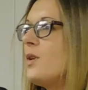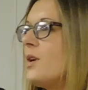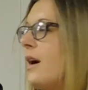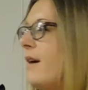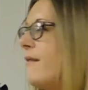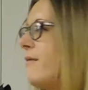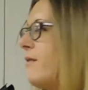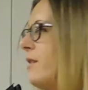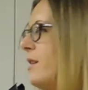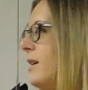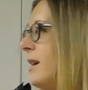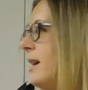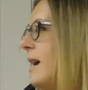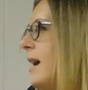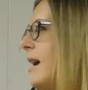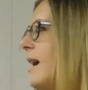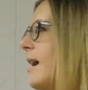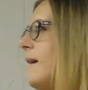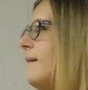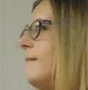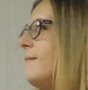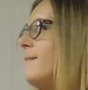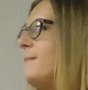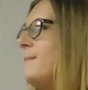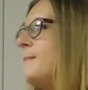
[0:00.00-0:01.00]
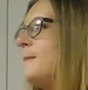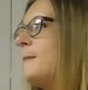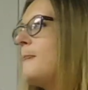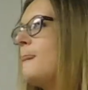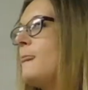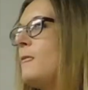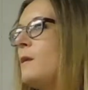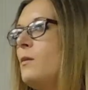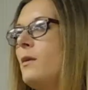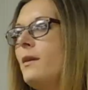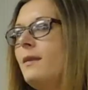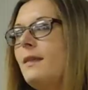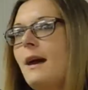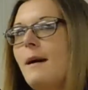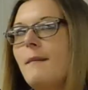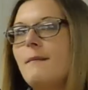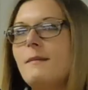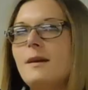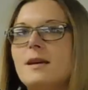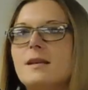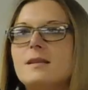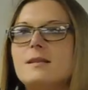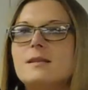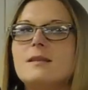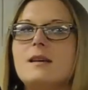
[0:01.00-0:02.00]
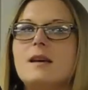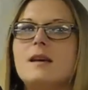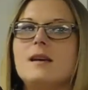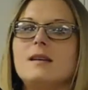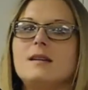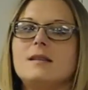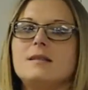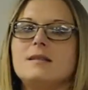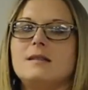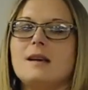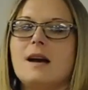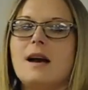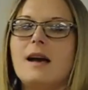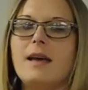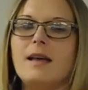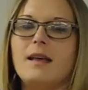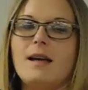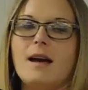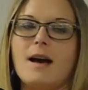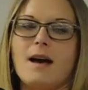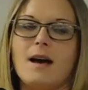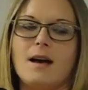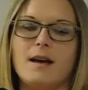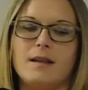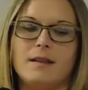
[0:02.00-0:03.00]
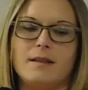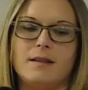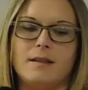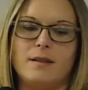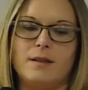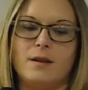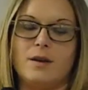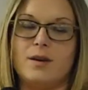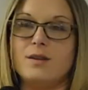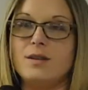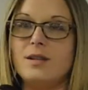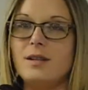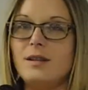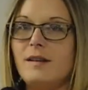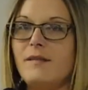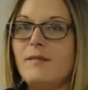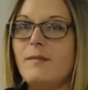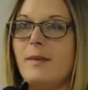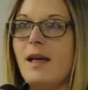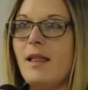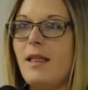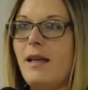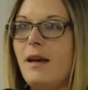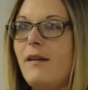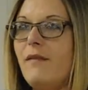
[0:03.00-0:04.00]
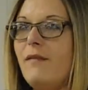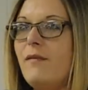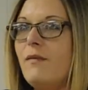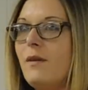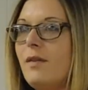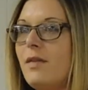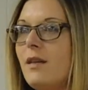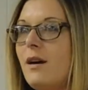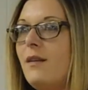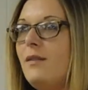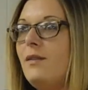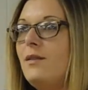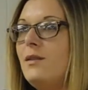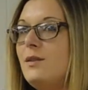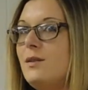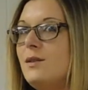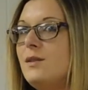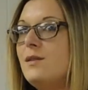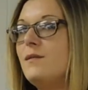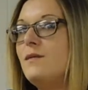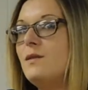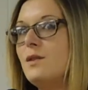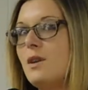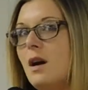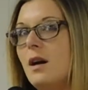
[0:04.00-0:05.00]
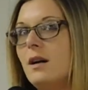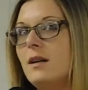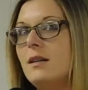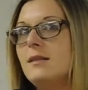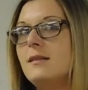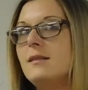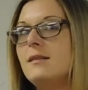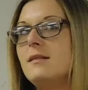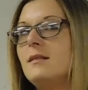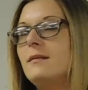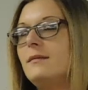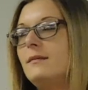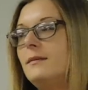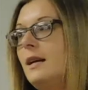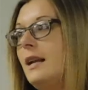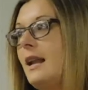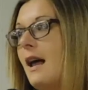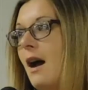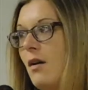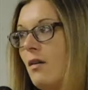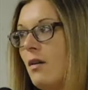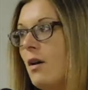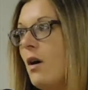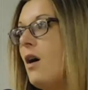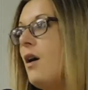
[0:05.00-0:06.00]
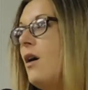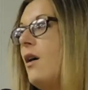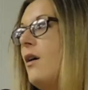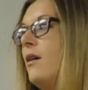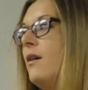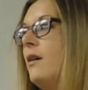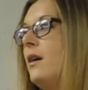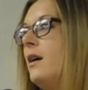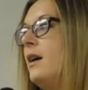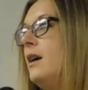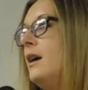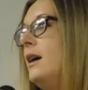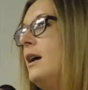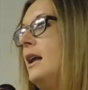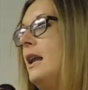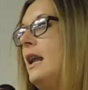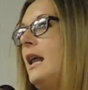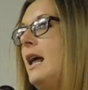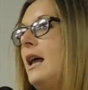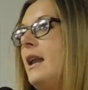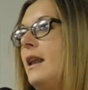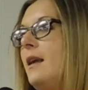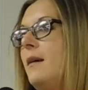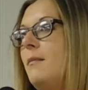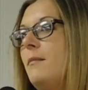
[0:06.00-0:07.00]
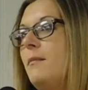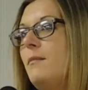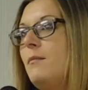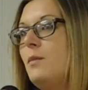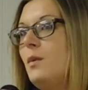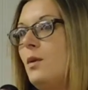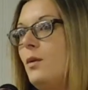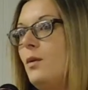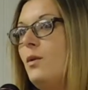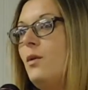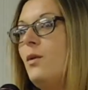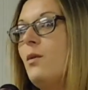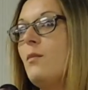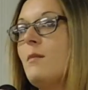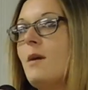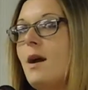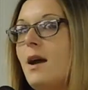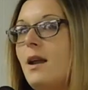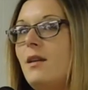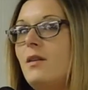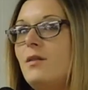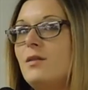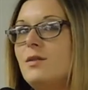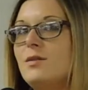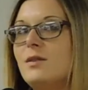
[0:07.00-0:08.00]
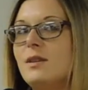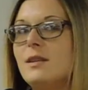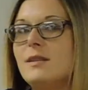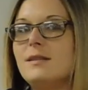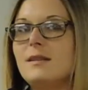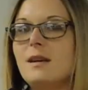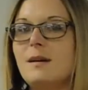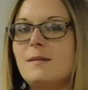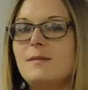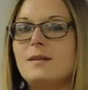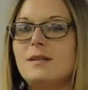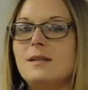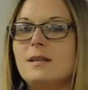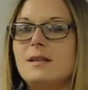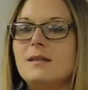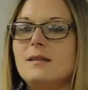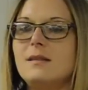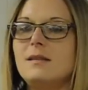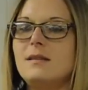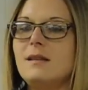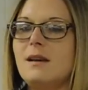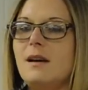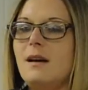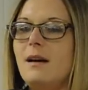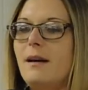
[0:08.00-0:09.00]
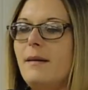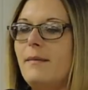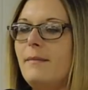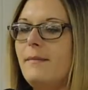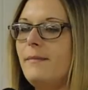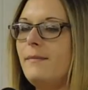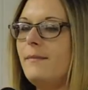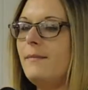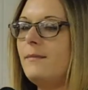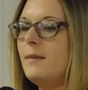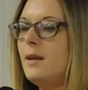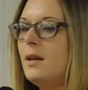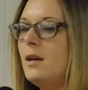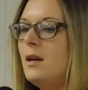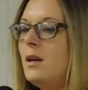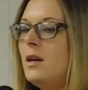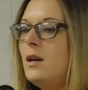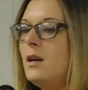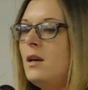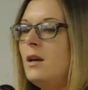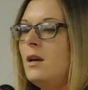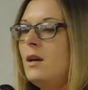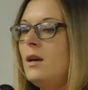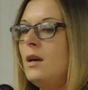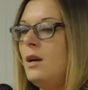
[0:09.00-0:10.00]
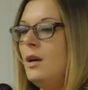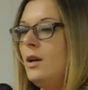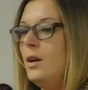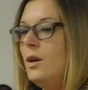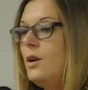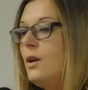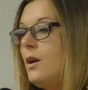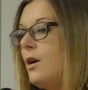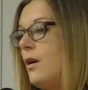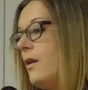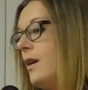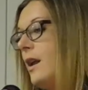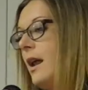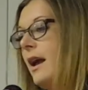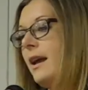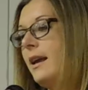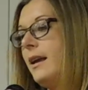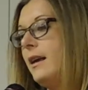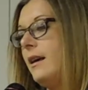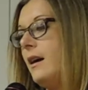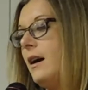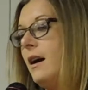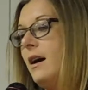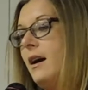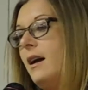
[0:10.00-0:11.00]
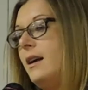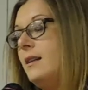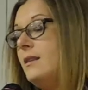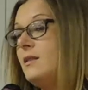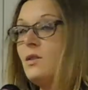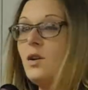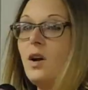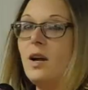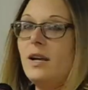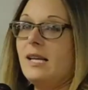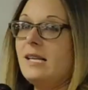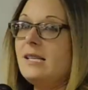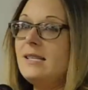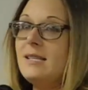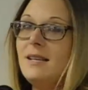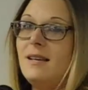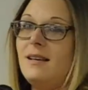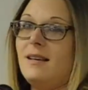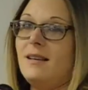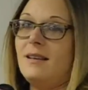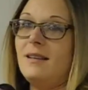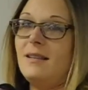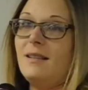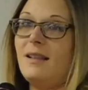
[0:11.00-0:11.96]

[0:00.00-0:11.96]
recovery. What that means is I learned to live my life without the use of drugs and alcohol, any mood or mind-altering substance. And it's not easy.